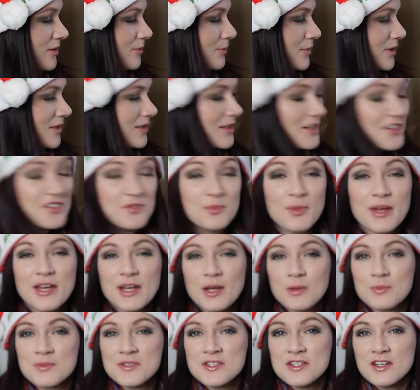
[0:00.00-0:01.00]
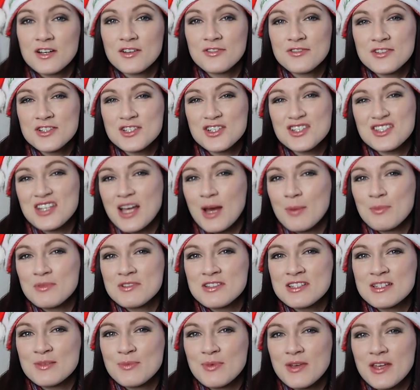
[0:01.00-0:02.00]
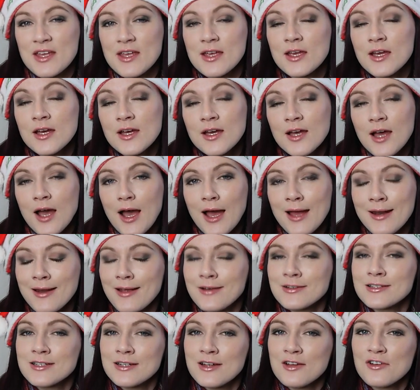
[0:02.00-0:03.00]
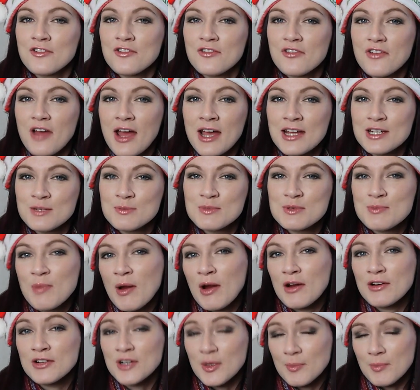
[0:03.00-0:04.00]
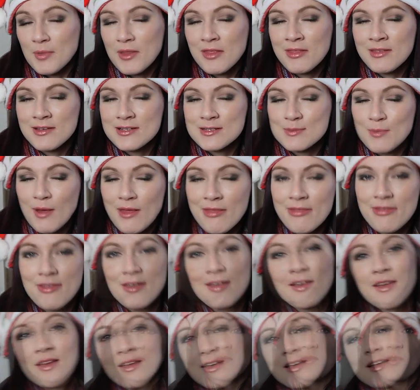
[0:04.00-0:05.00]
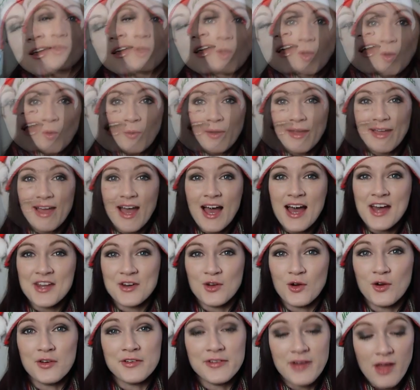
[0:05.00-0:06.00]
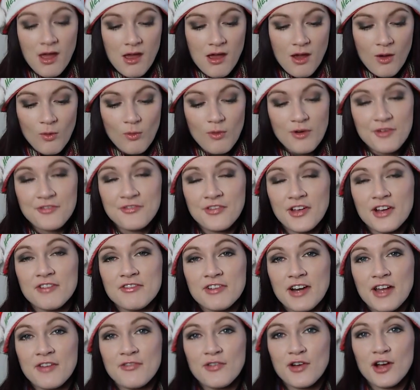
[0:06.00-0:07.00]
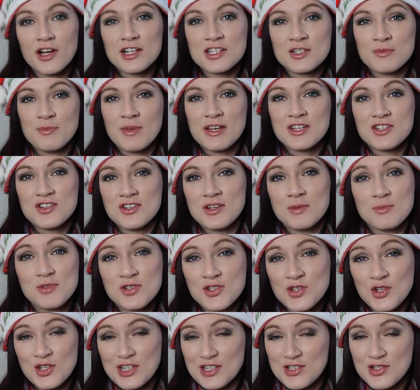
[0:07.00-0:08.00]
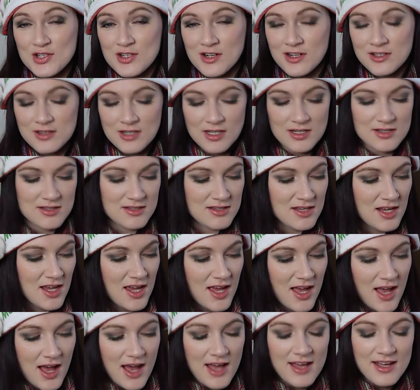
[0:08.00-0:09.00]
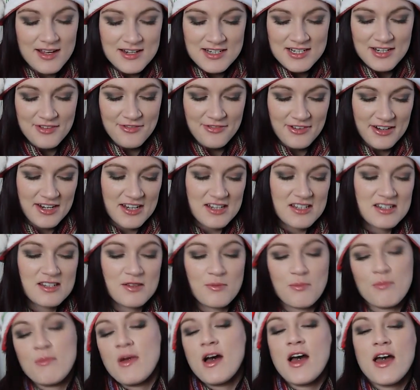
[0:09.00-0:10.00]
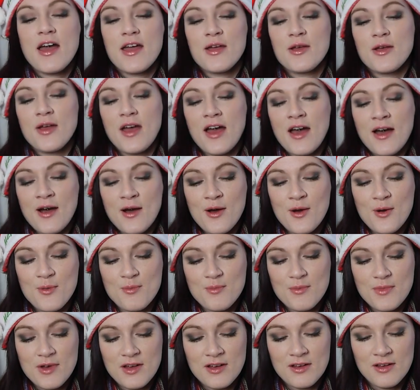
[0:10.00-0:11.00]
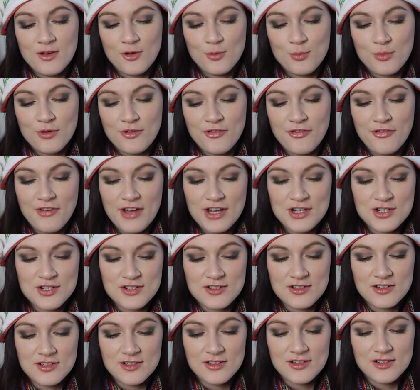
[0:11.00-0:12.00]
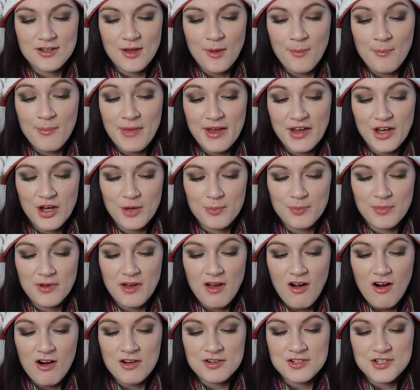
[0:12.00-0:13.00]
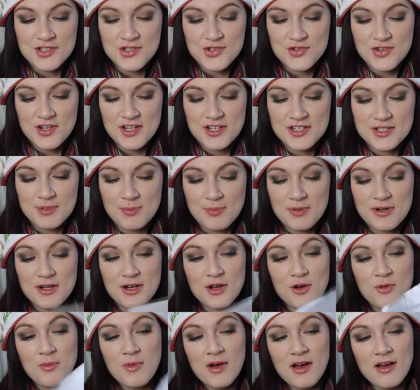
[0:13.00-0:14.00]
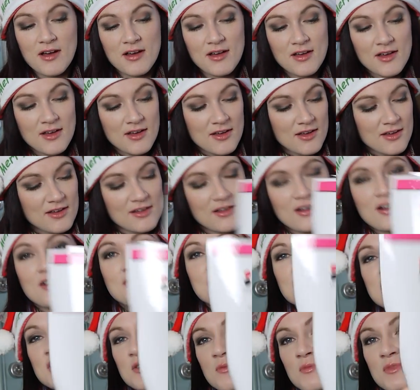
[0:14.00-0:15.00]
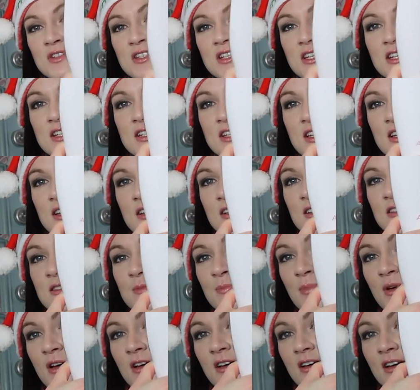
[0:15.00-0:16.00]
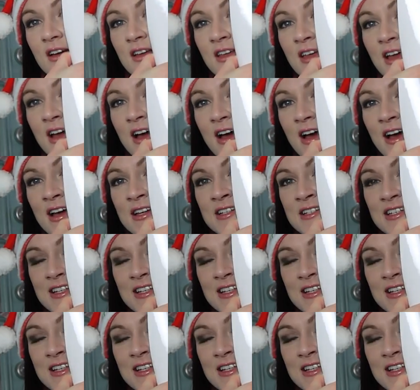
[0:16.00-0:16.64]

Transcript: But a lot of makeup stuff. It just happens to be, I liked a lot of items paired up this month. Quick add-on. One favourite I forgot to mention, I'm just going to insert this. I actually finished my professional makeup artistry diploma. I'll cover some details, but yeah, I